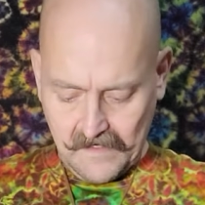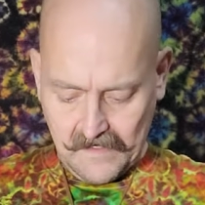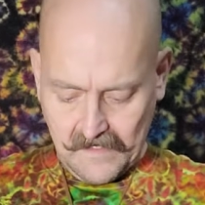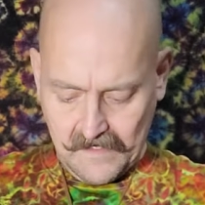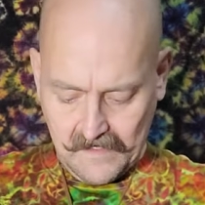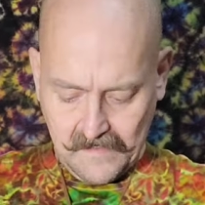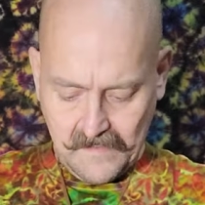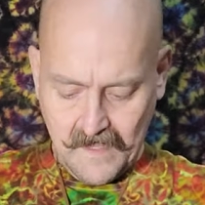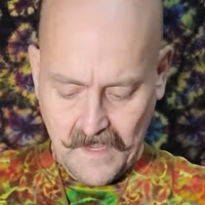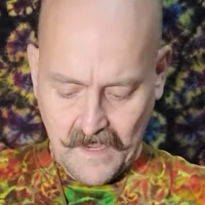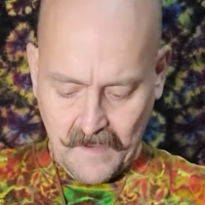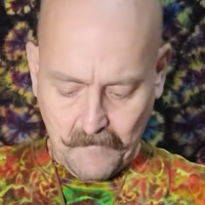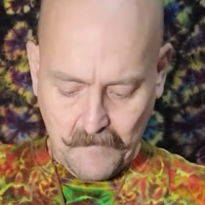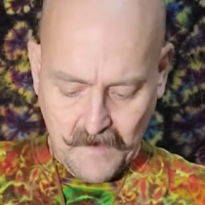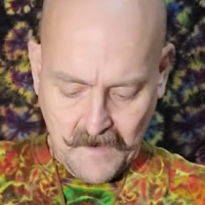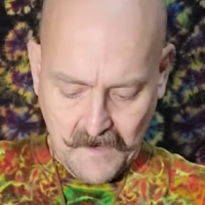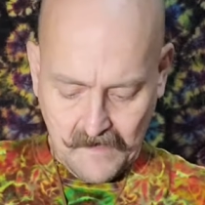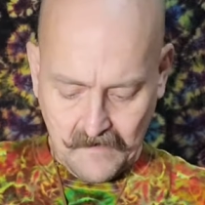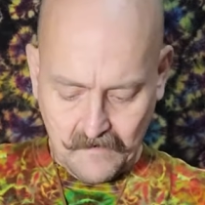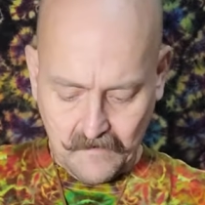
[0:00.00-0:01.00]
in that
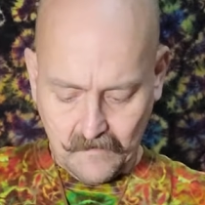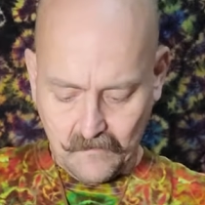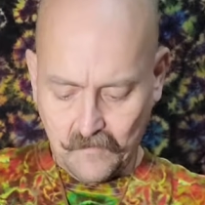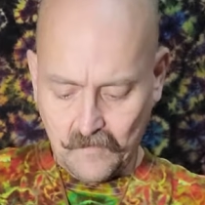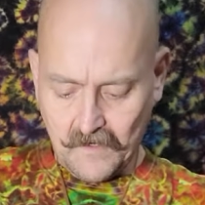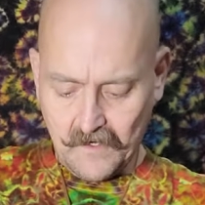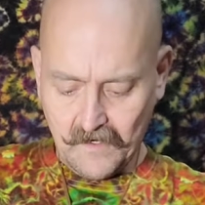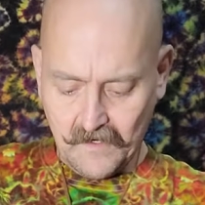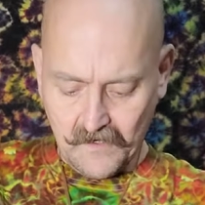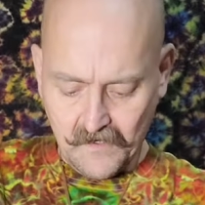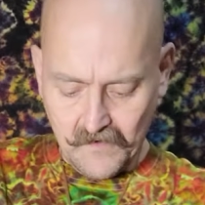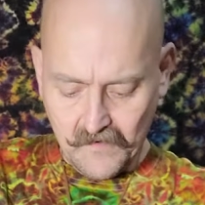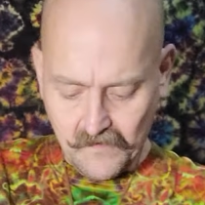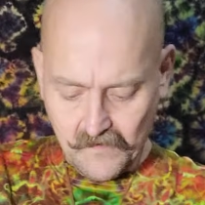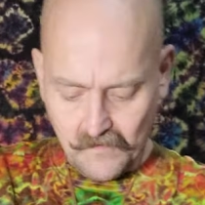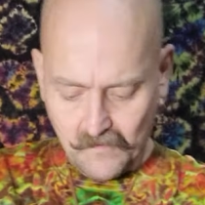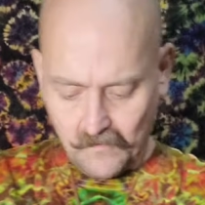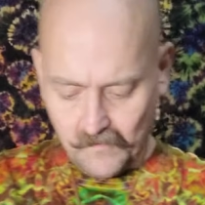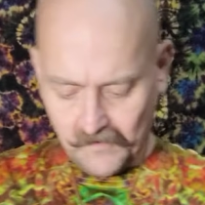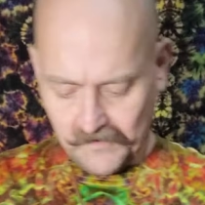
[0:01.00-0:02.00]
manner where
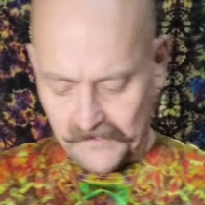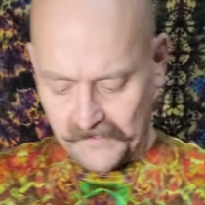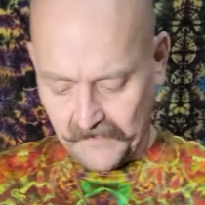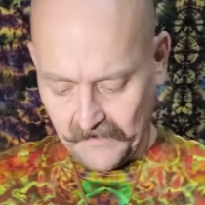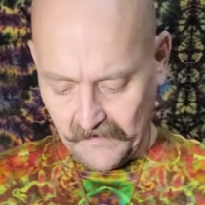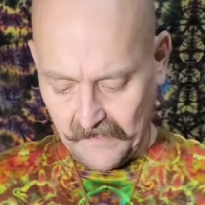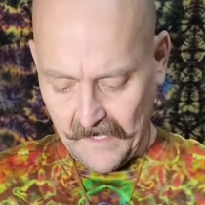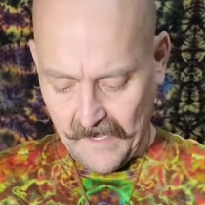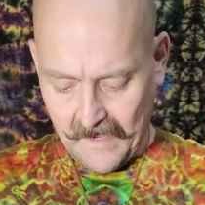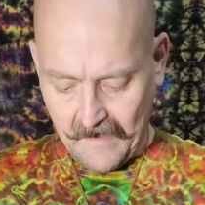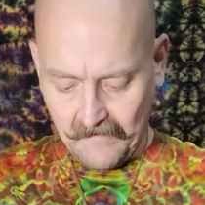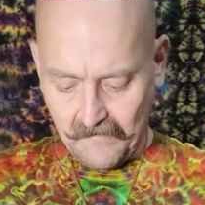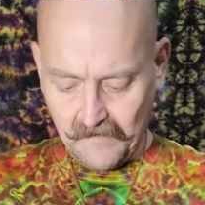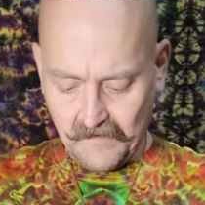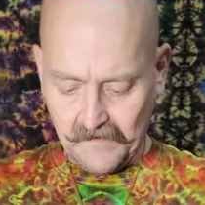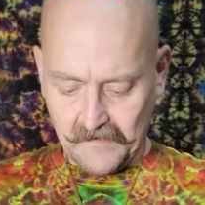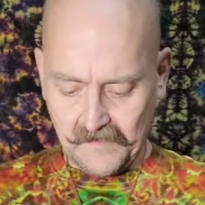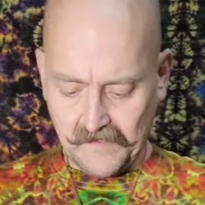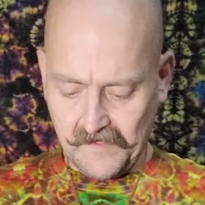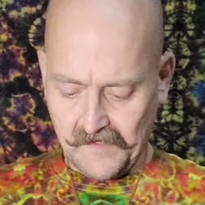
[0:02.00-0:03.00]
you will still have
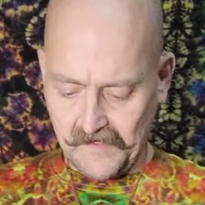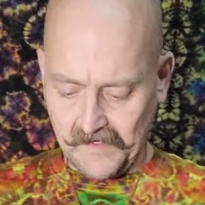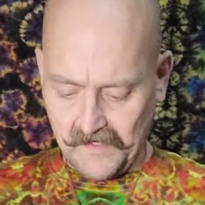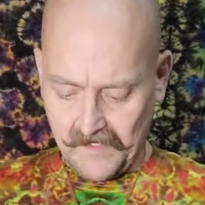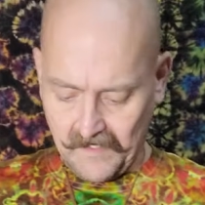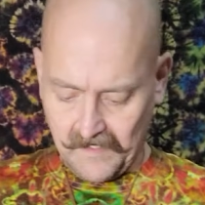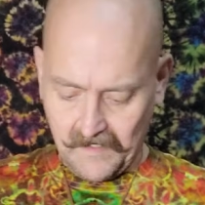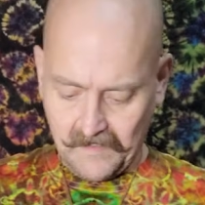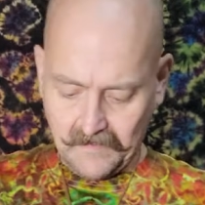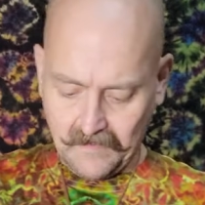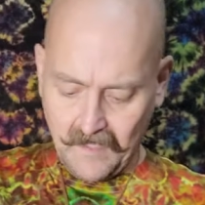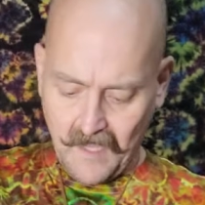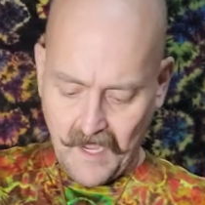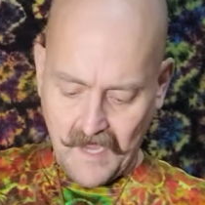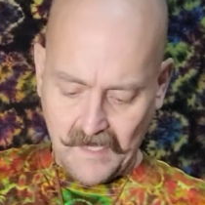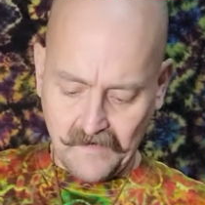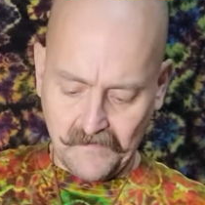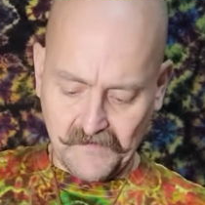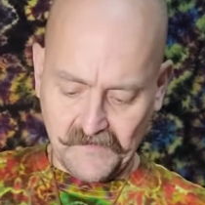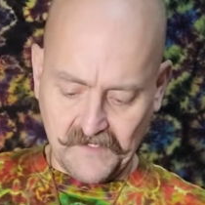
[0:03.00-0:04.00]
a
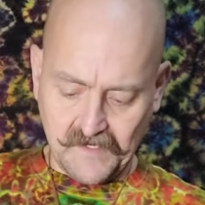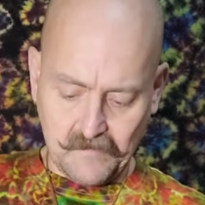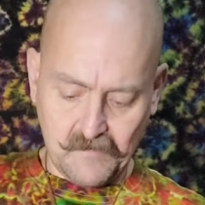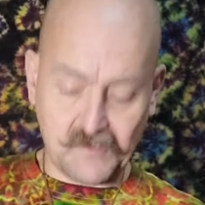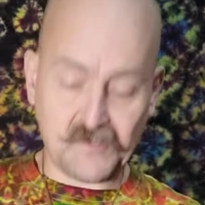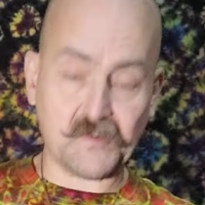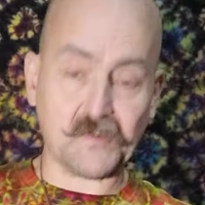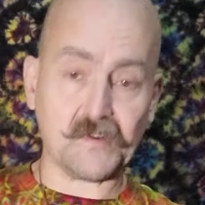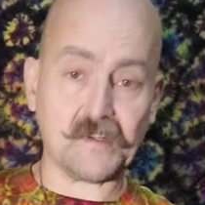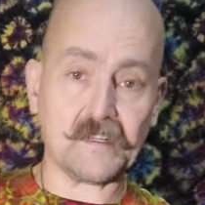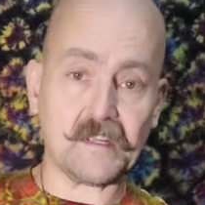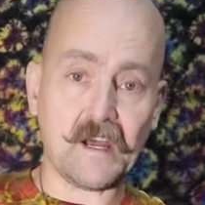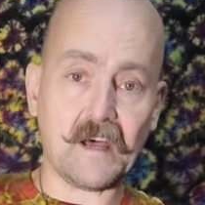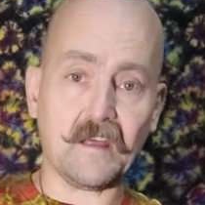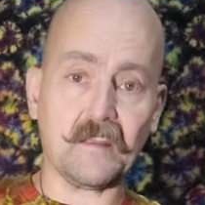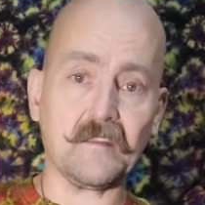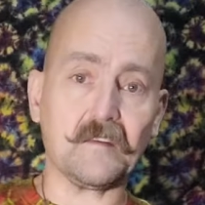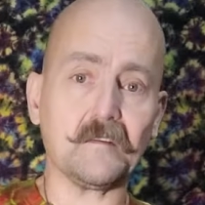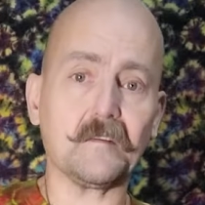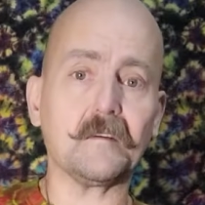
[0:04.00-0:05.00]
line of symmetry
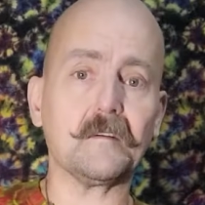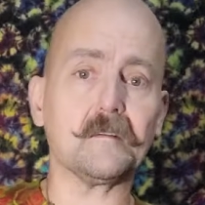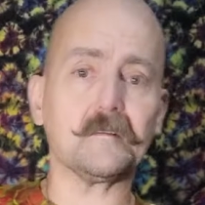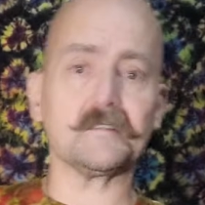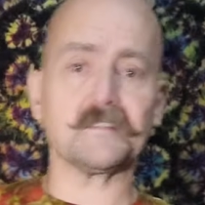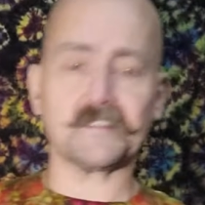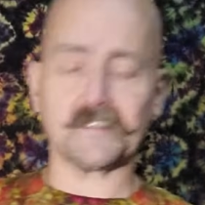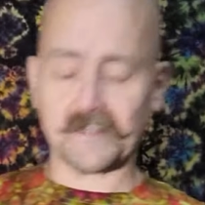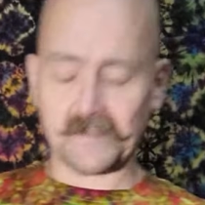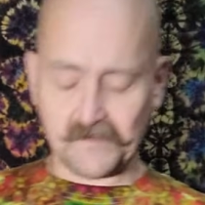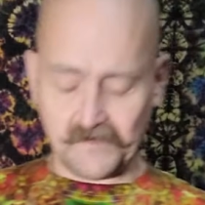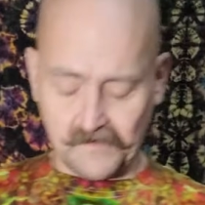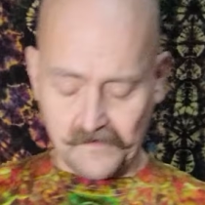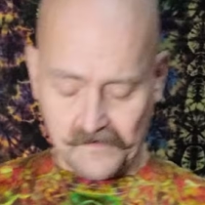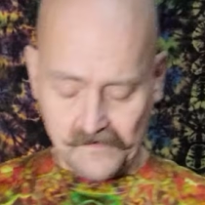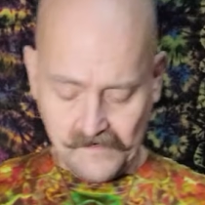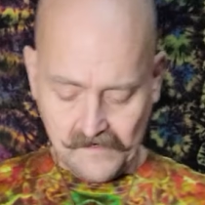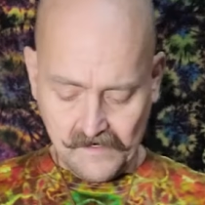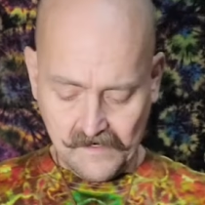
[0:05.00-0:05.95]
down the center.